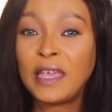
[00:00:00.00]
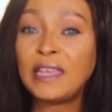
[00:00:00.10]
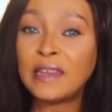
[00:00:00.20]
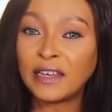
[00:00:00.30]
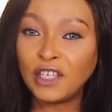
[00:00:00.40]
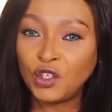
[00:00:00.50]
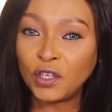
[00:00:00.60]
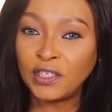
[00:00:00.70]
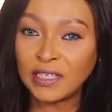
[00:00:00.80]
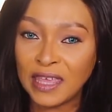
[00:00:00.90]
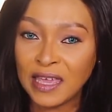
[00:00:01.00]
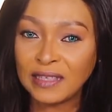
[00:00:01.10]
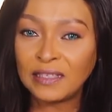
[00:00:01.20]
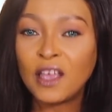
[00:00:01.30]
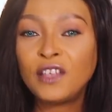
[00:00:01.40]
In addition to
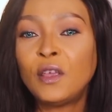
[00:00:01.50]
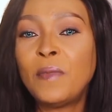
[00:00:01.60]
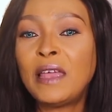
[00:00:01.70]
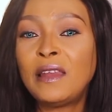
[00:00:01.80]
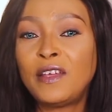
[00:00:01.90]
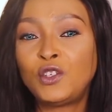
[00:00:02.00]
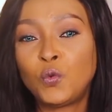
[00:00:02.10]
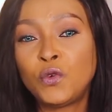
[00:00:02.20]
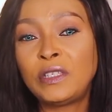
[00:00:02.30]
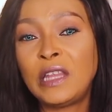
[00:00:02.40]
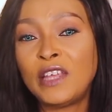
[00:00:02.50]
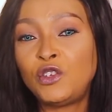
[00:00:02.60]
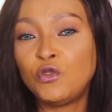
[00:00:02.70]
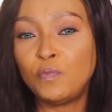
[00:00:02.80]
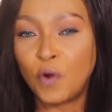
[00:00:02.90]
this, some airlines won't
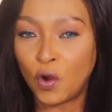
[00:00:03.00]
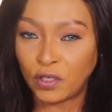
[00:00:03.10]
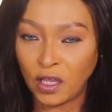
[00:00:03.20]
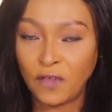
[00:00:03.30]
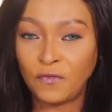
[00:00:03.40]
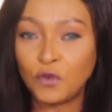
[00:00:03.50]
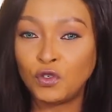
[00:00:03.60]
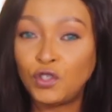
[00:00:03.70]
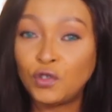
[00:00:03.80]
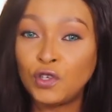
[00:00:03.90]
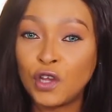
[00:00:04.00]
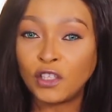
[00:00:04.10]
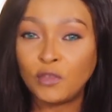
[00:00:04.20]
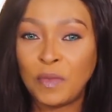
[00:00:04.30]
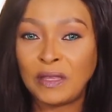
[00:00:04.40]
let you board if you do
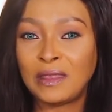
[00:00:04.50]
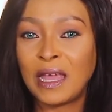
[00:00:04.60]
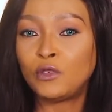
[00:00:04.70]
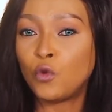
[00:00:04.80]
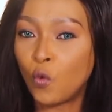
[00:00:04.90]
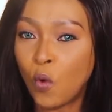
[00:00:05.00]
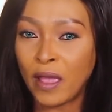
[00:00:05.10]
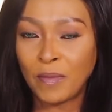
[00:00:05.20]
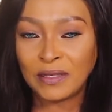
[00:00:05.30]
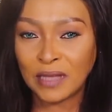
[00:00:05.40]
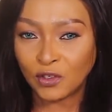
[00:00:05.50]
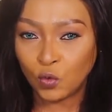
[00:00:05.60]
not meet that requirement as